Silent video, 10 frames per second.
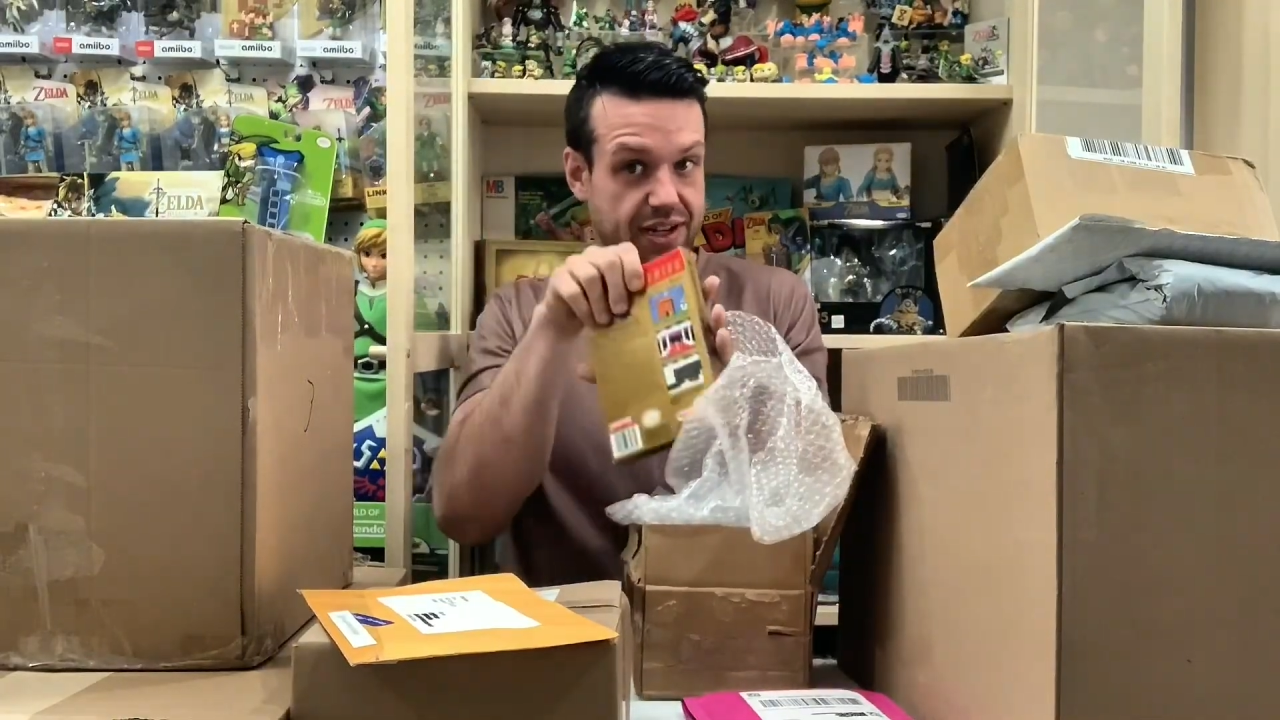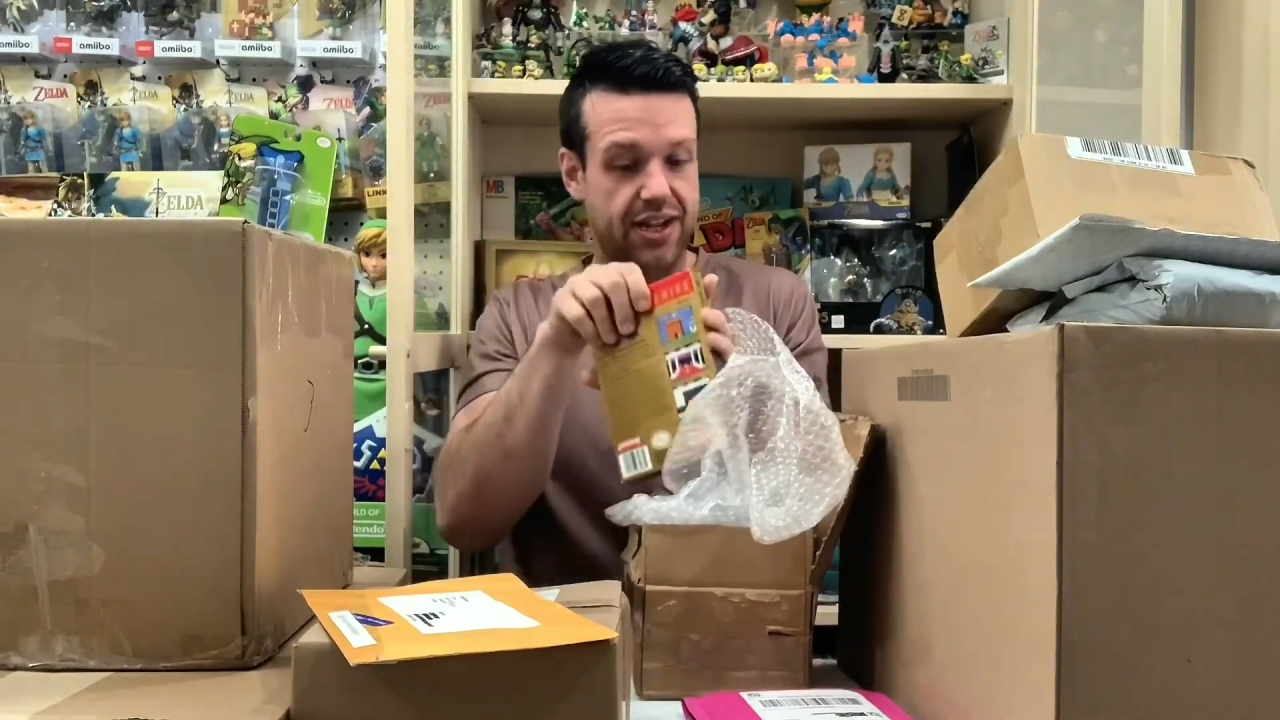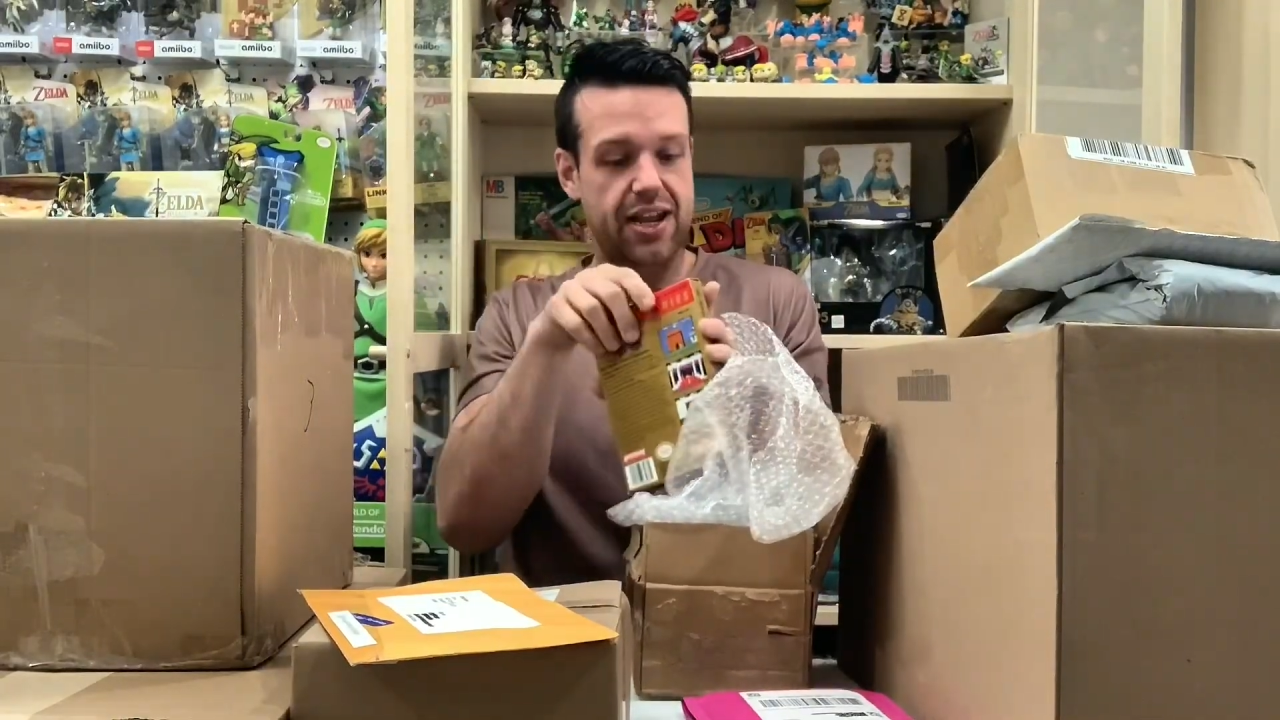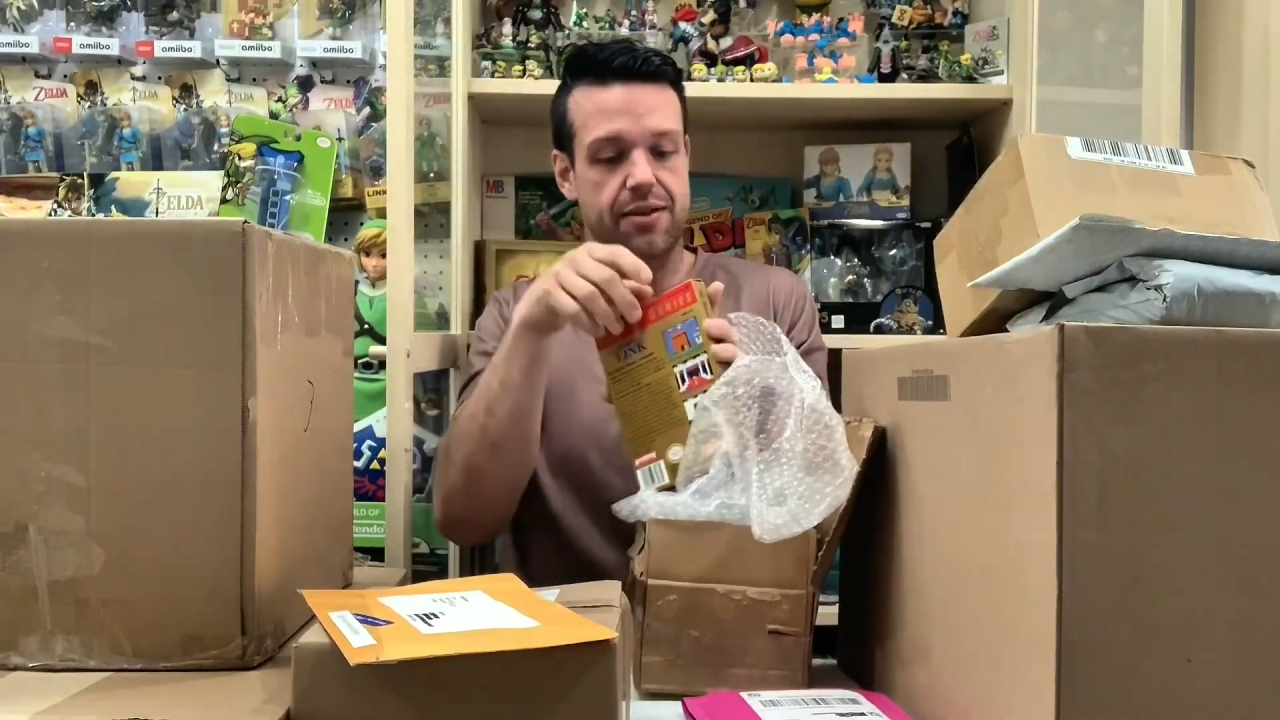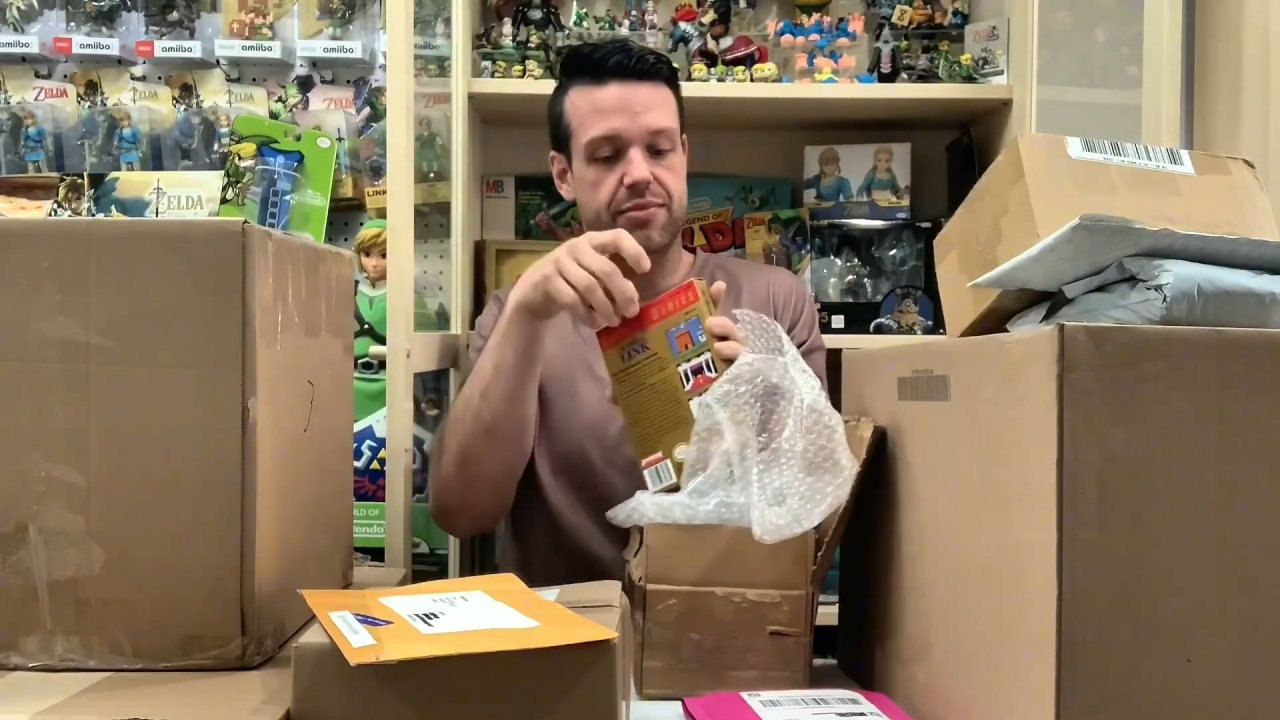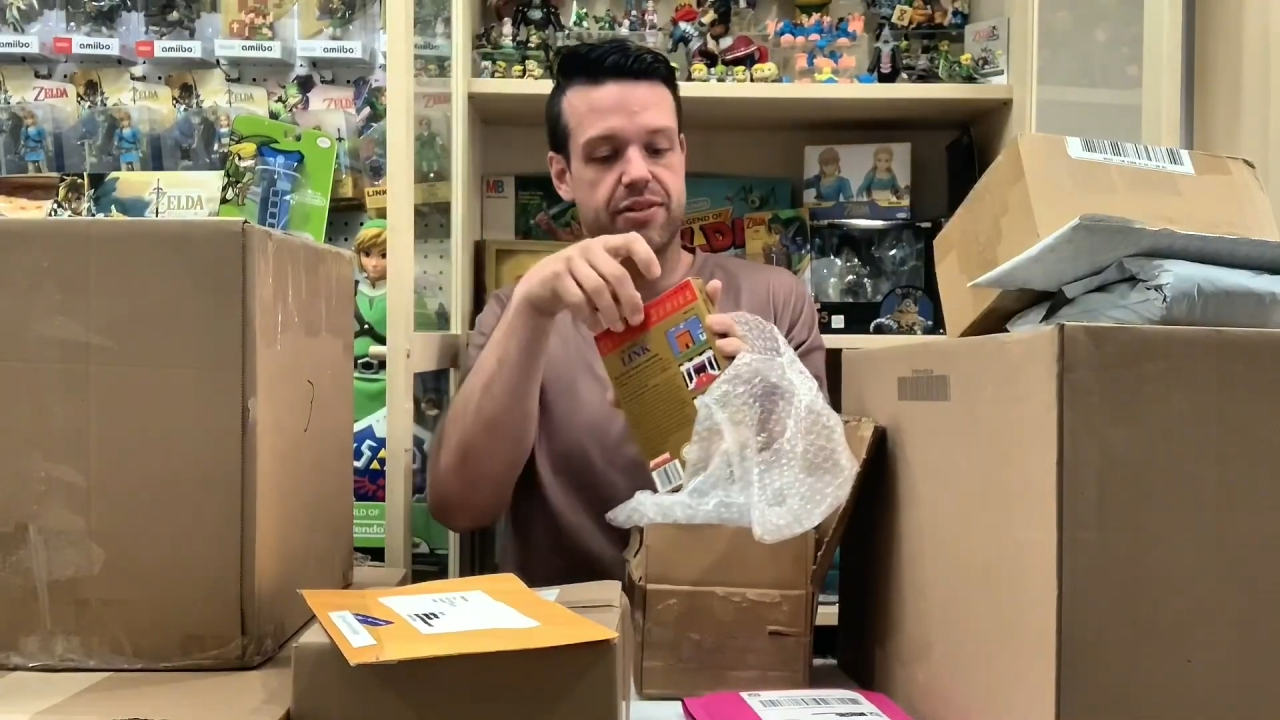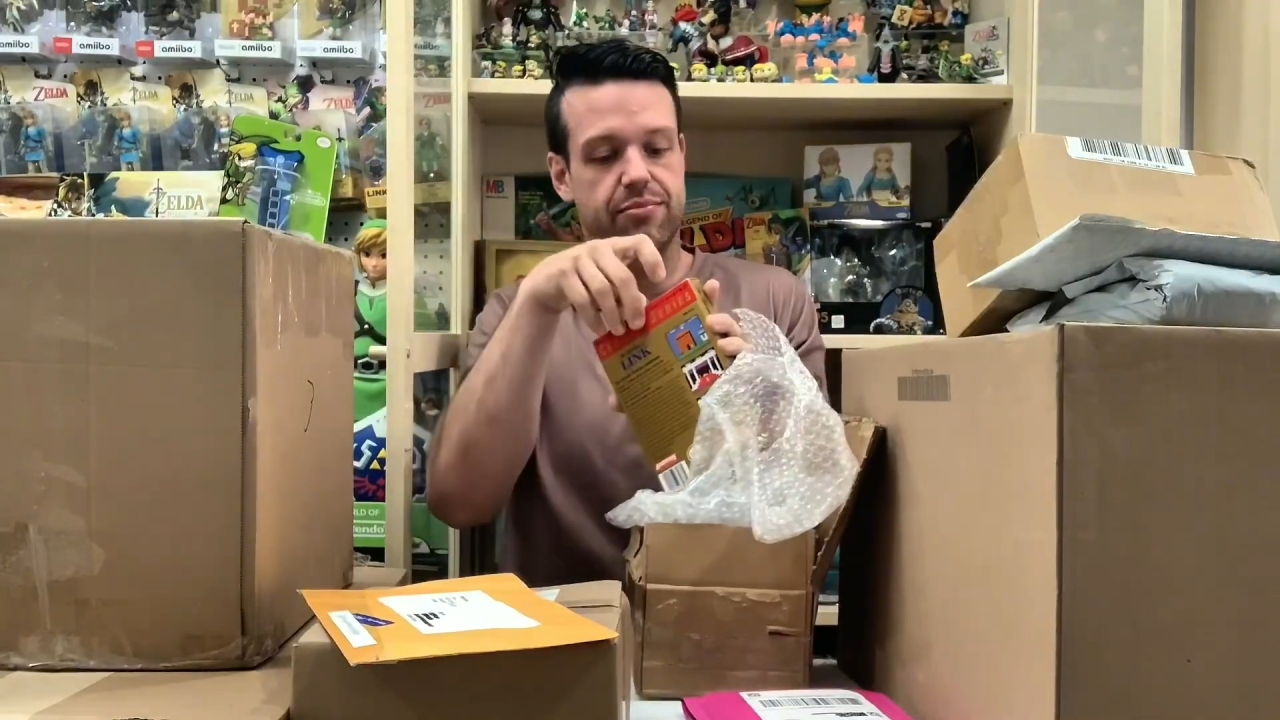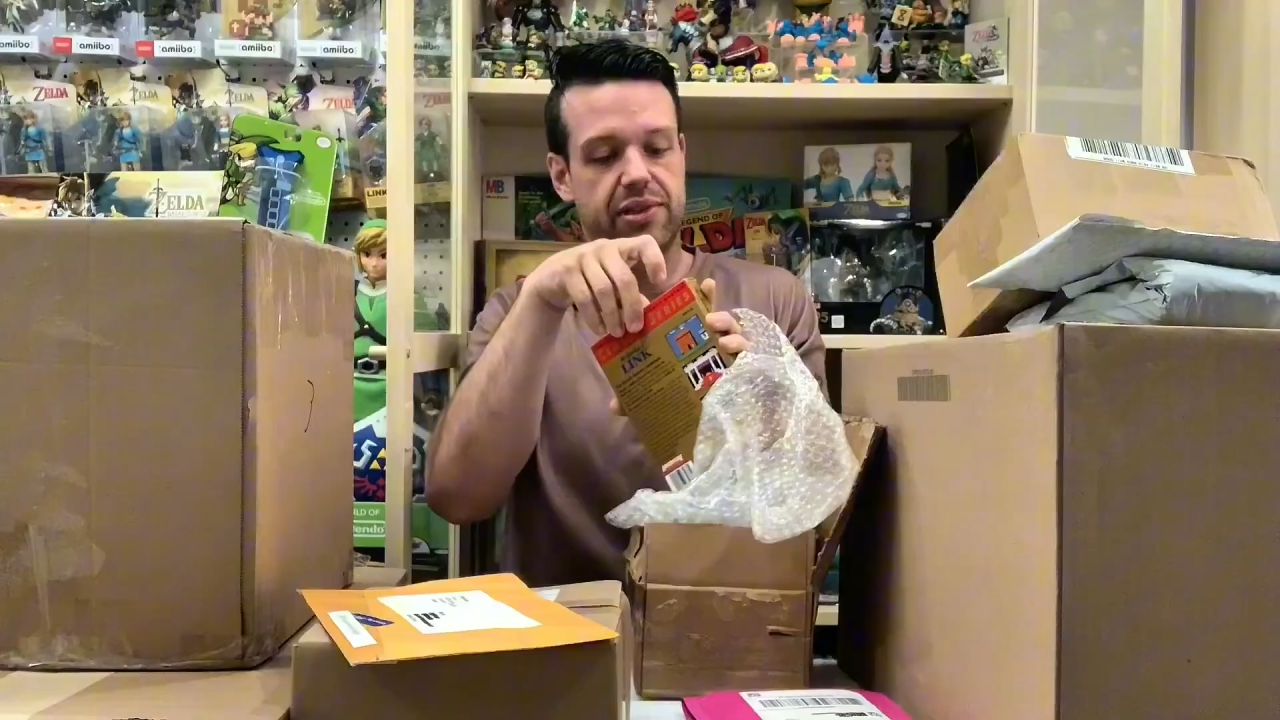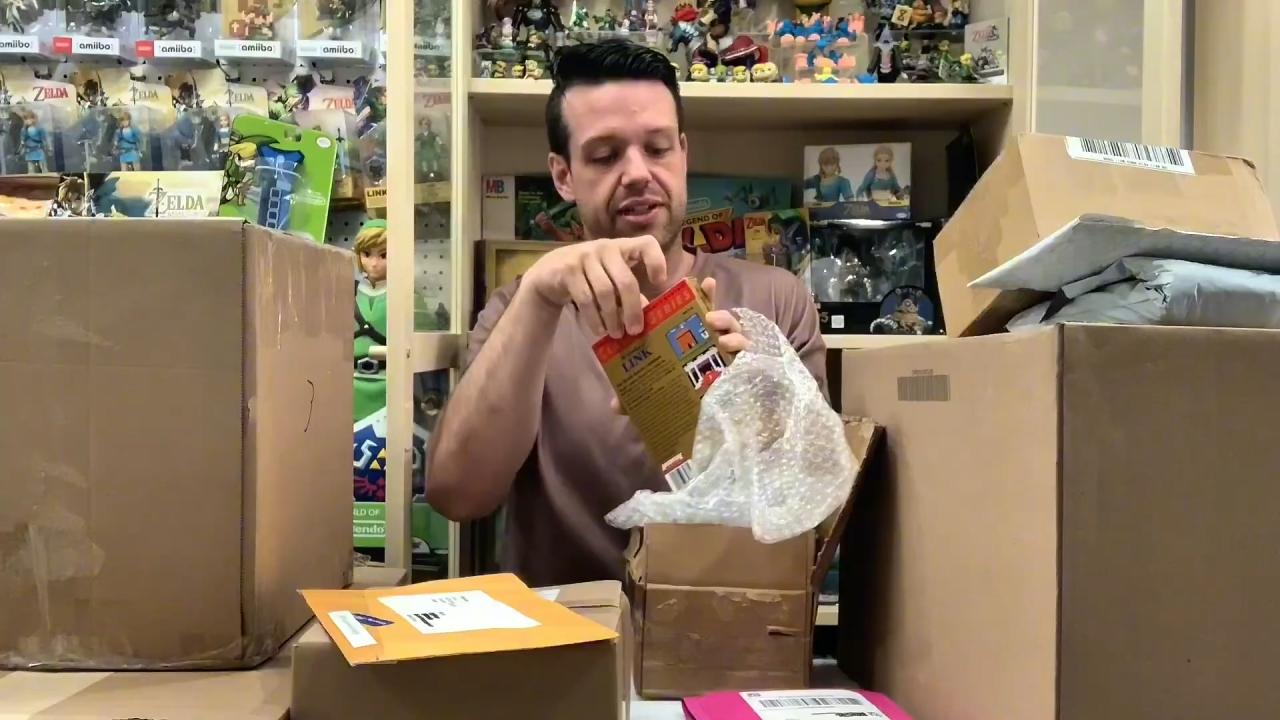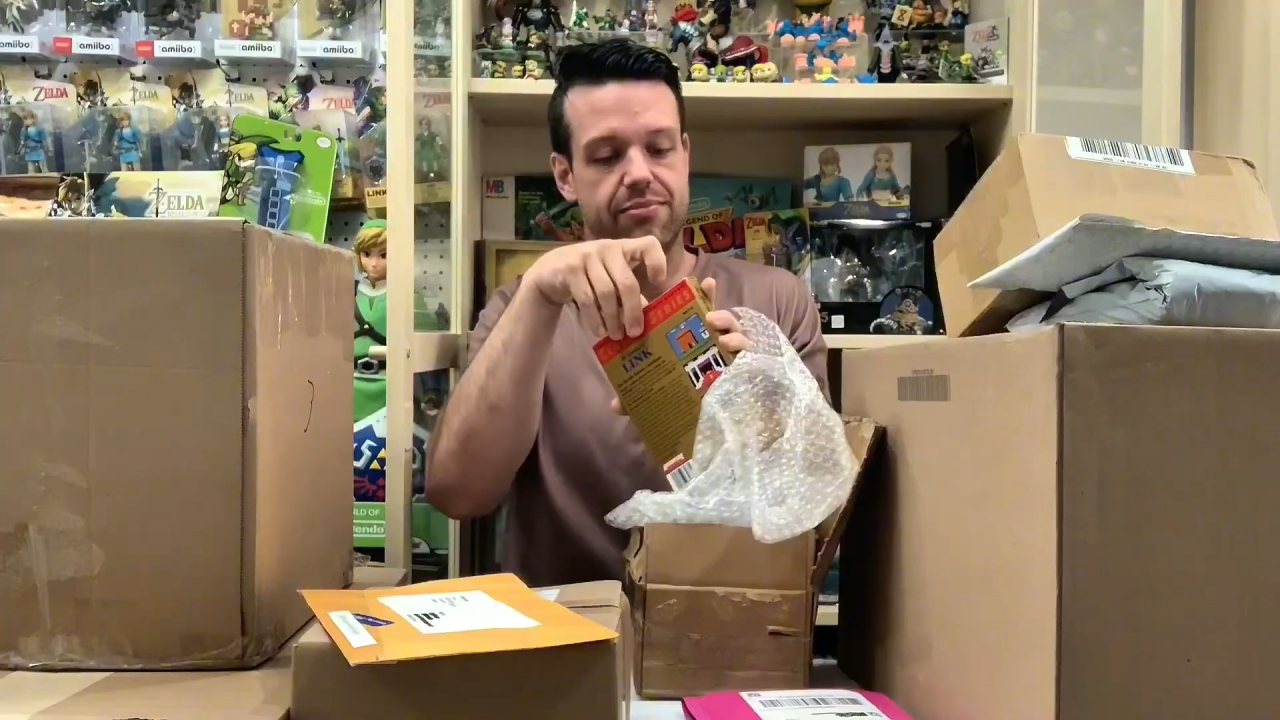came complete